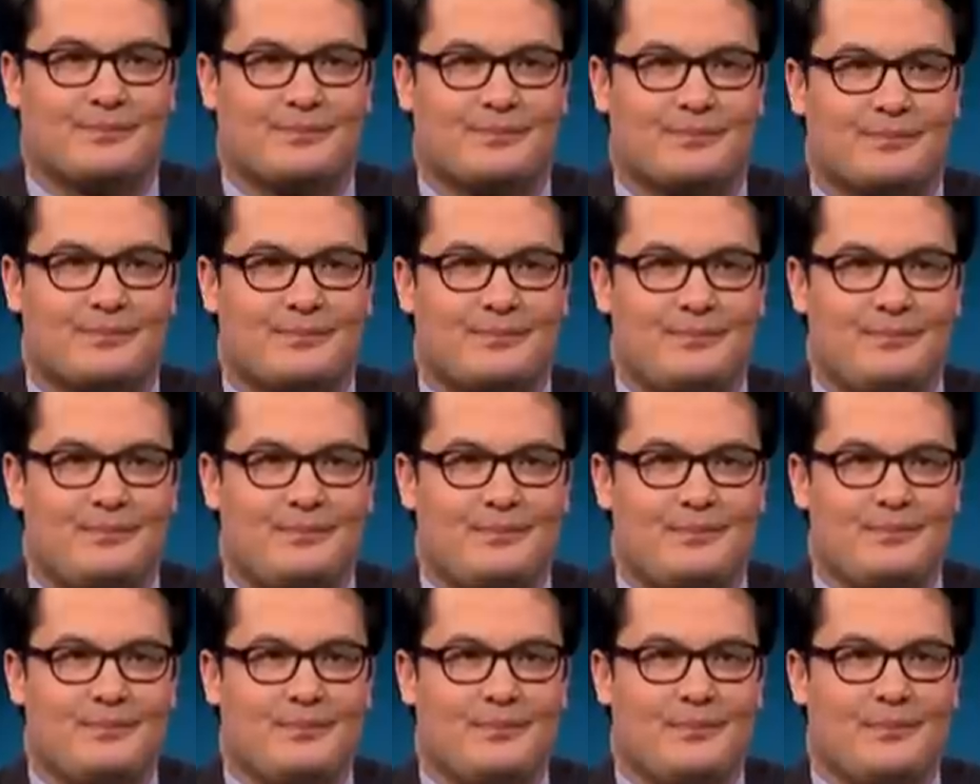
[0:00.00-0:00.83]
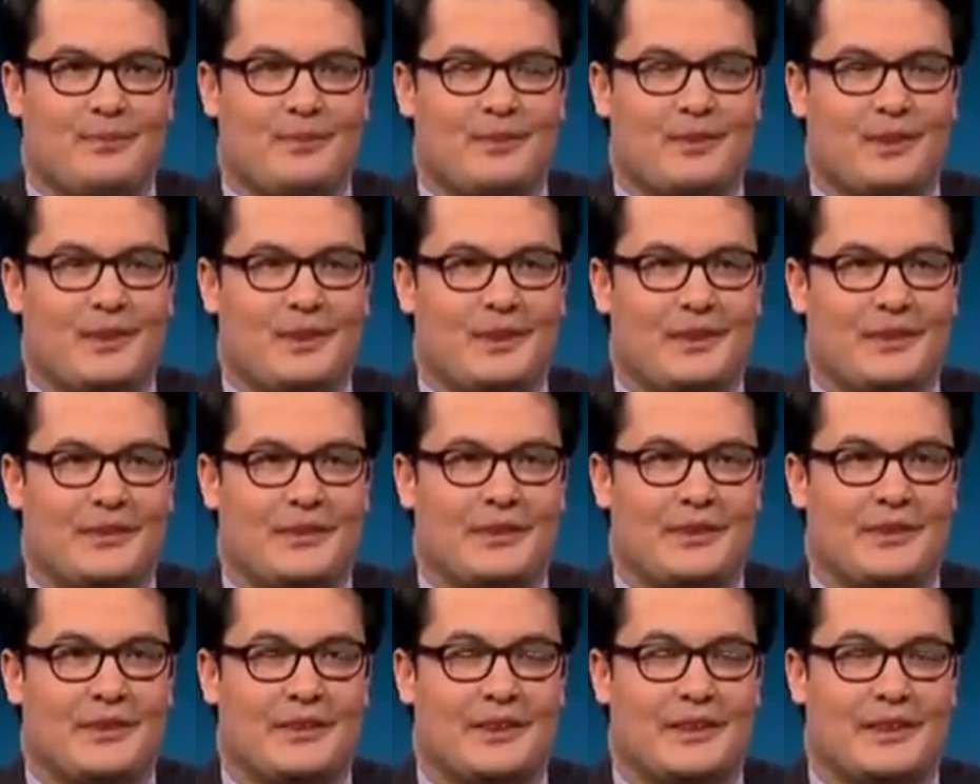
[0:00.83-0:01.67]

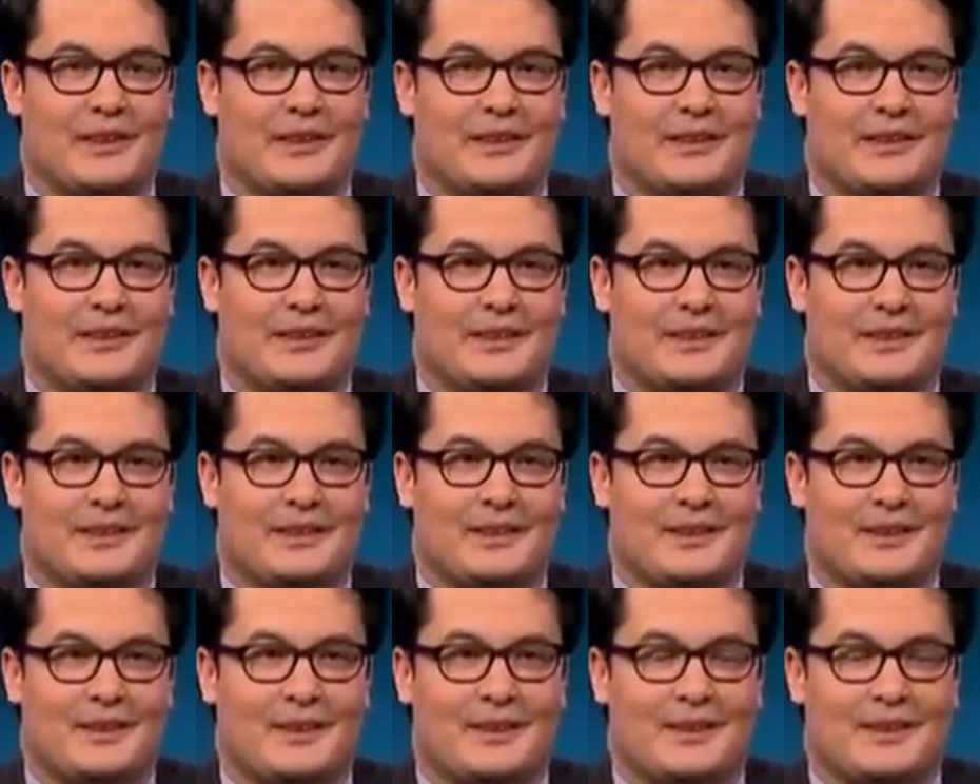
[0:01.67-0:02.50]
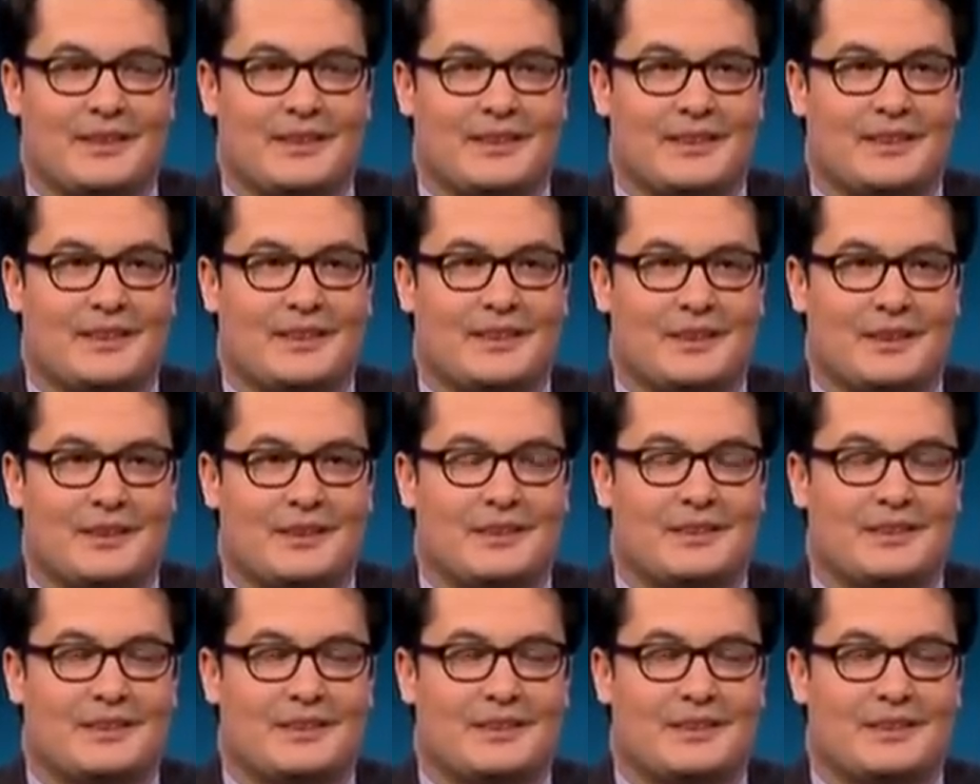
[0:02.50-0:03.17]
(silent)